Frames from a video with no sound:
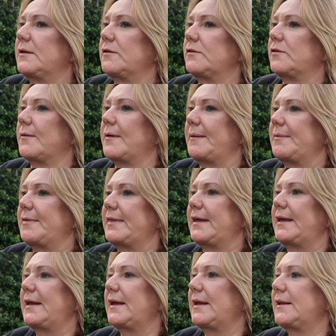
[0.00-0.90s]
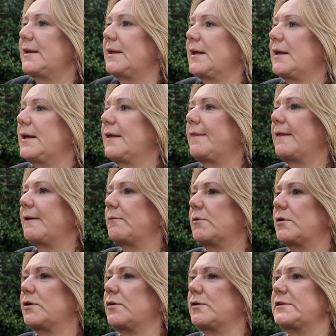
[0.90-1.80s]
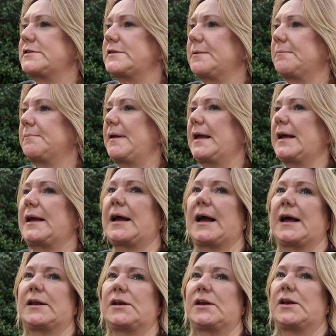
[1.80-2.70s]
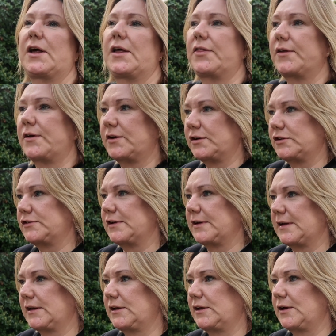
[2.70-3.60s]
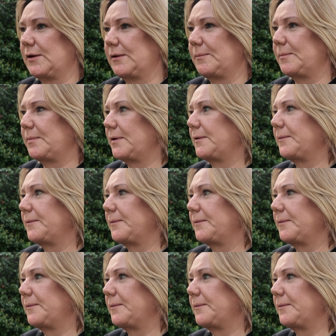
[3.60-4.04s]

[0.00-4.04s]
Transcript: So I'm thinking that we're going to make another chicken coop,